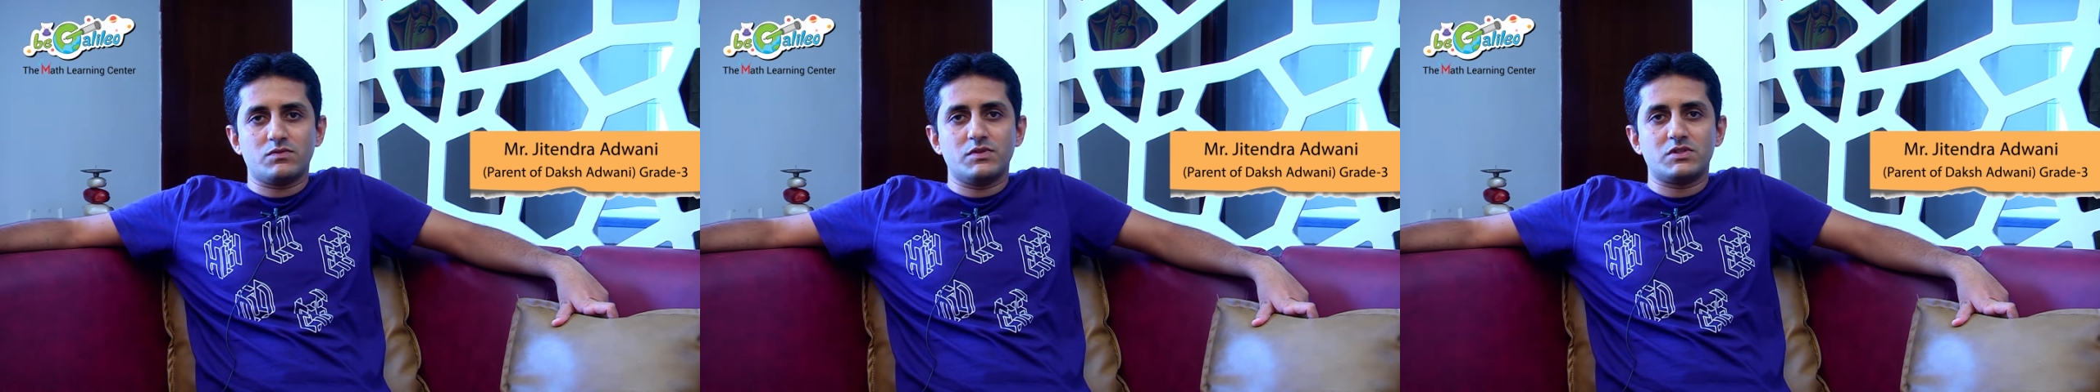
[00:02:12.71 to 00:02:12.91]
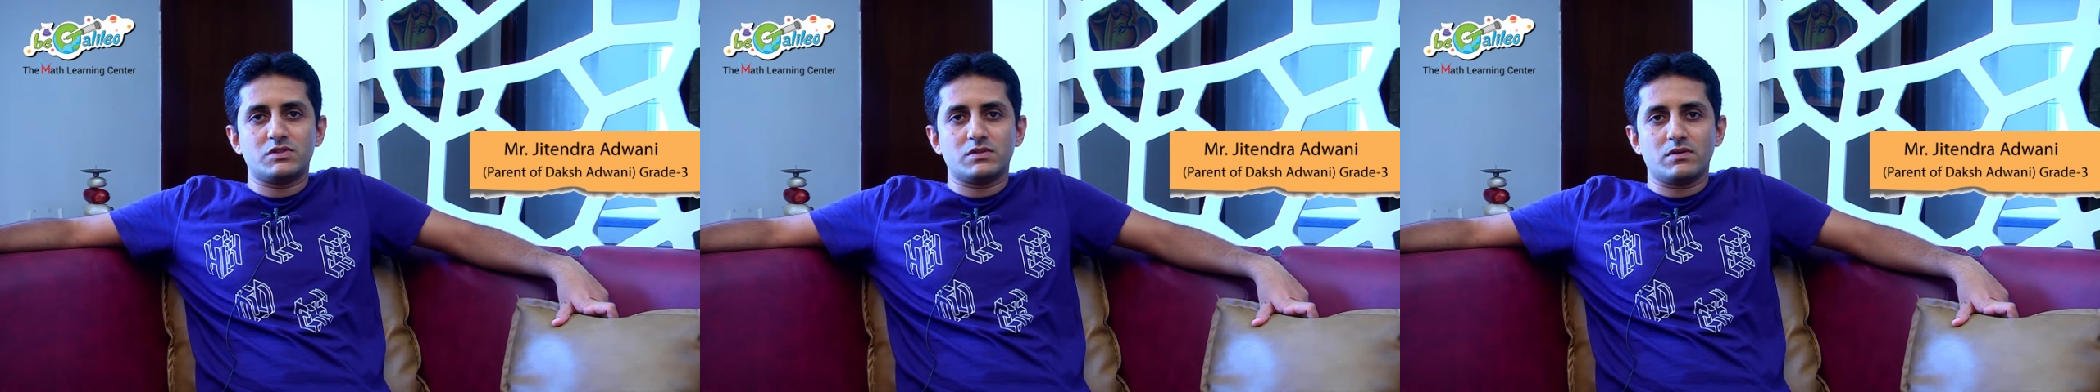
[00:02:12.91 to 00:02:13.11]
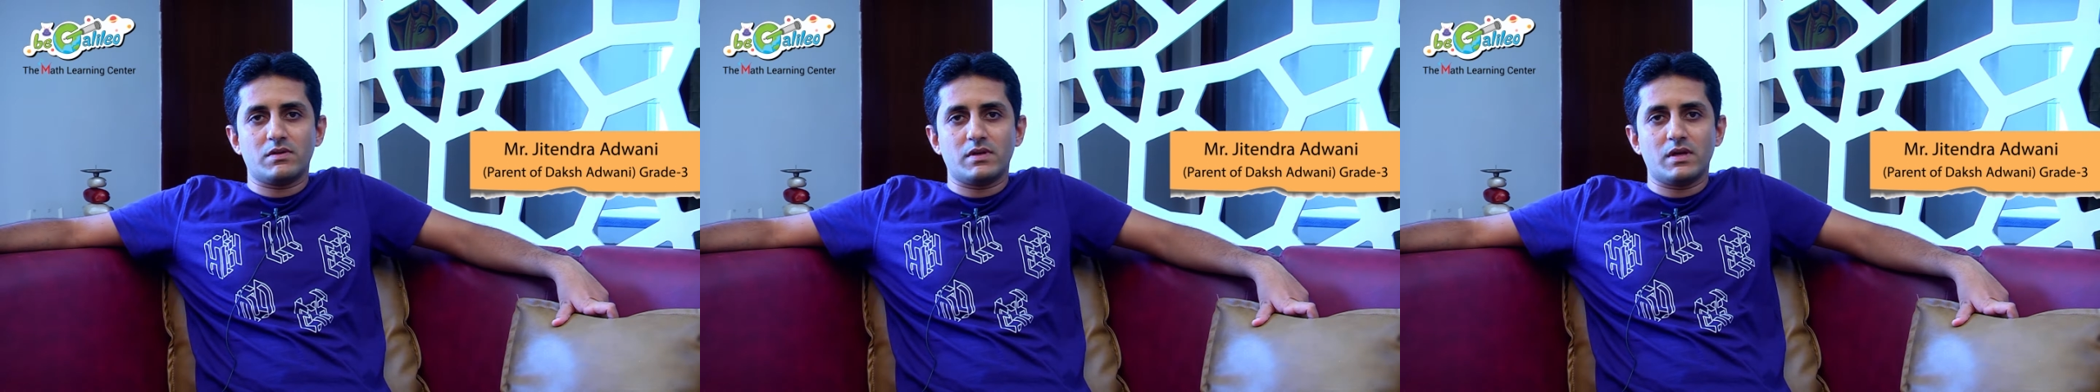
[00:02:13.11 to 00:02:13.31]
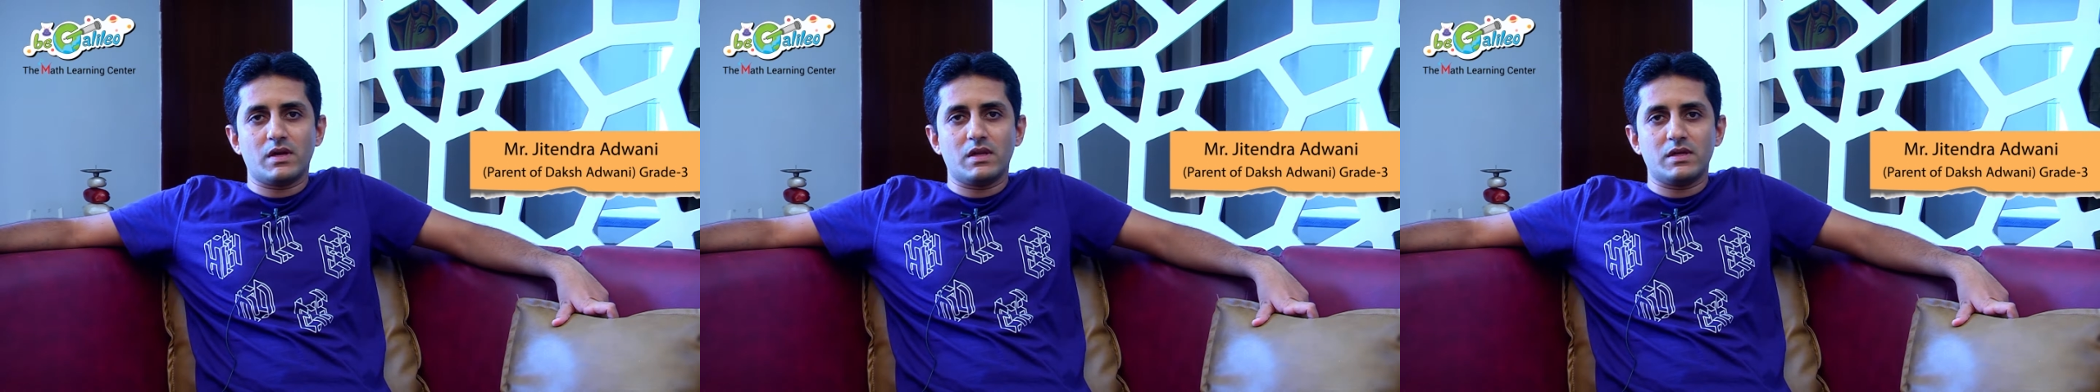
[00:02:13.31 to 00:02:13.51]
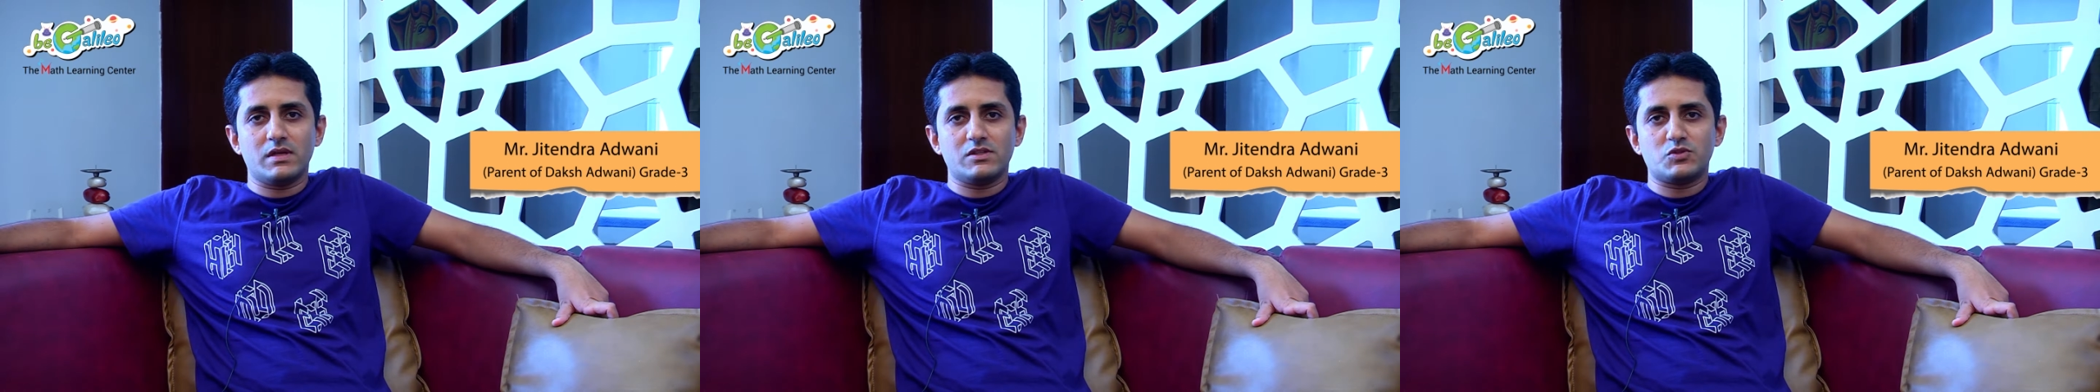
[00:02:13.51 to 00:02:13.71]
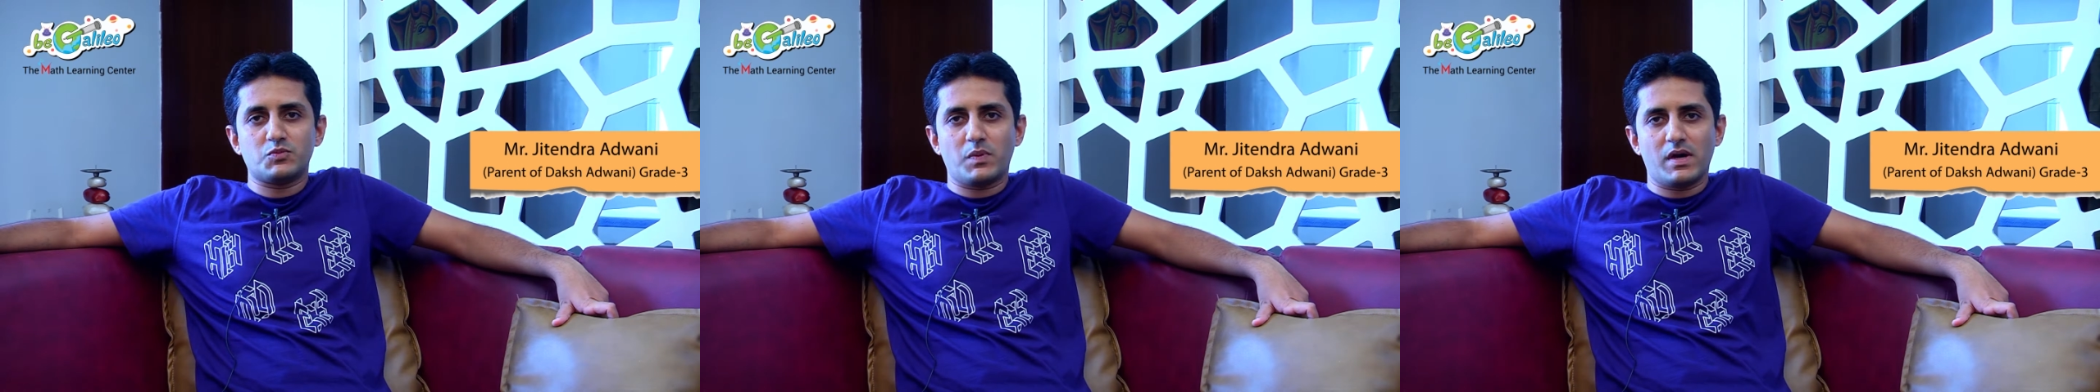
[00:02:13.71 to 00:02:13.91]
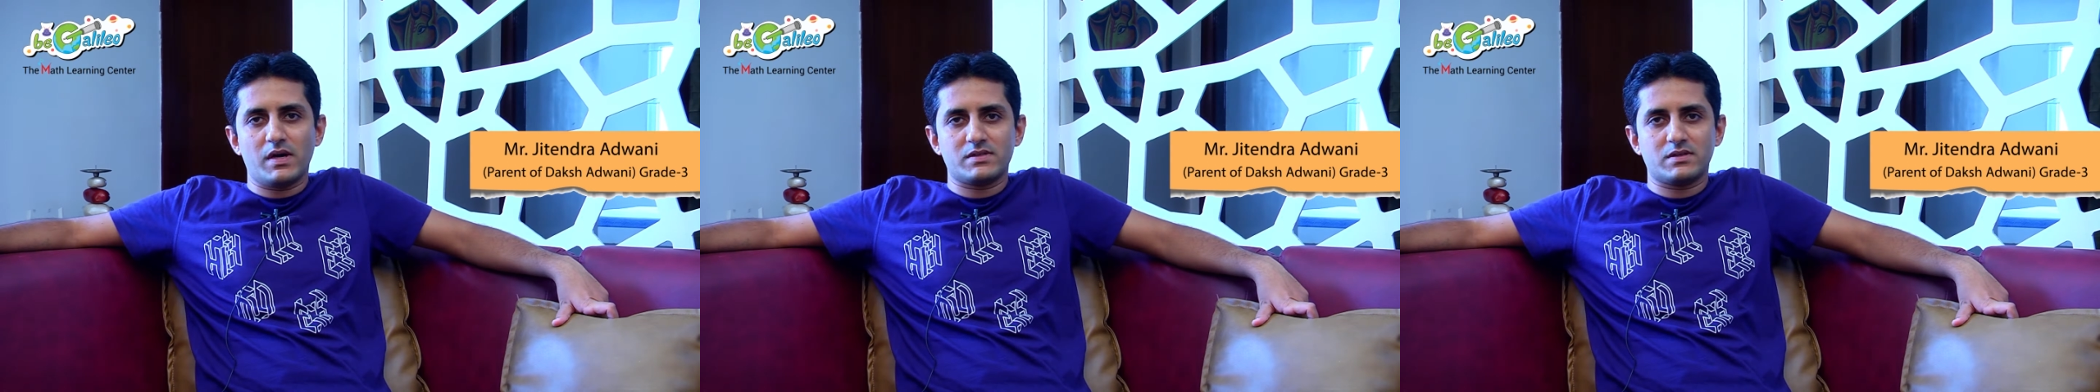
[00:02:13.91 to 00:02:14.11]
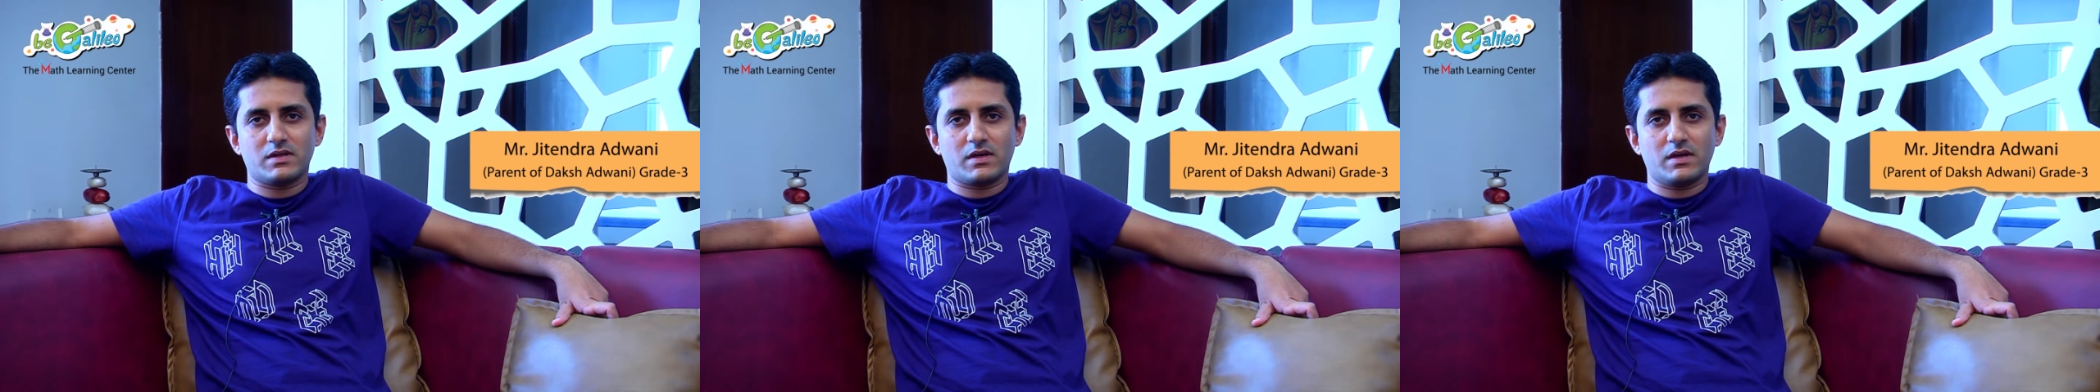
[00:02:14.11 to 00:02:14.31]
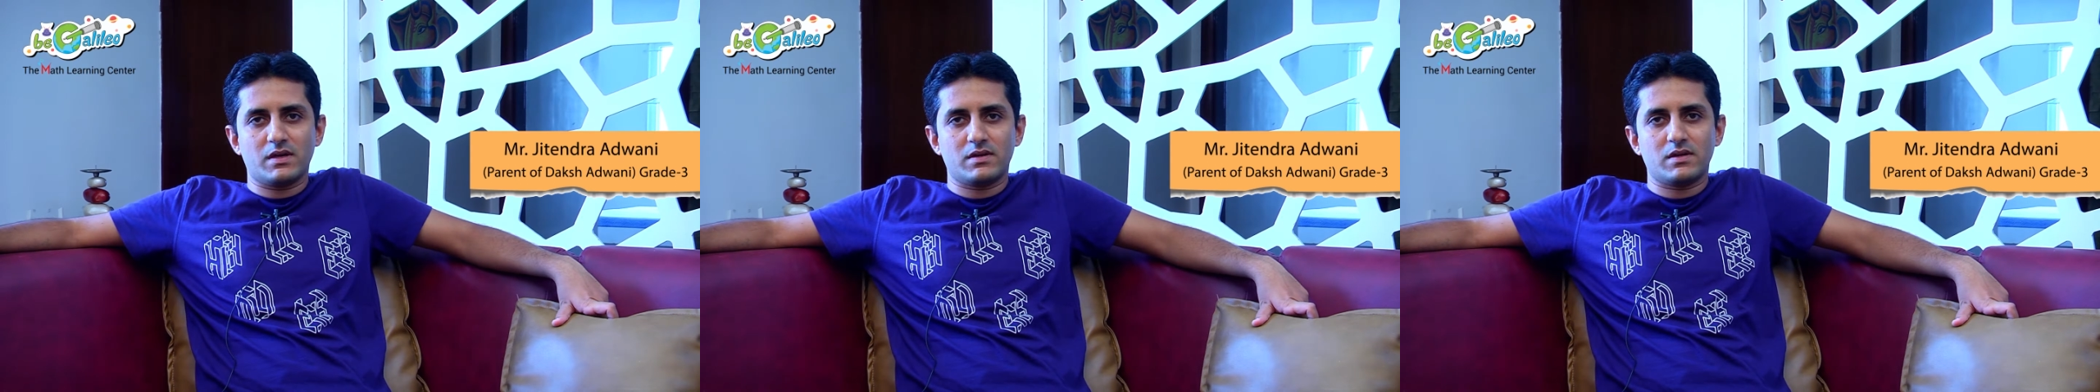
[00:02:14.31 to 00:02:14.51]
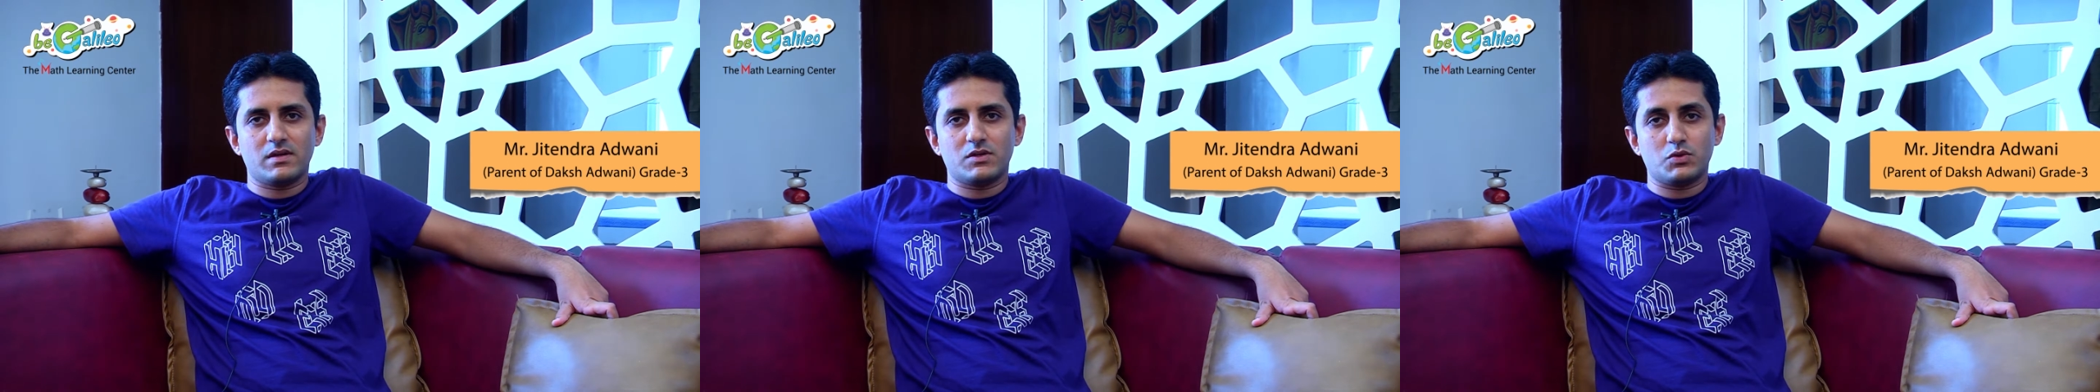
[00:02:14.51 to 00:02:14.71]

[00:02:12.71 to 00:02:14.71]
which really inspires the kid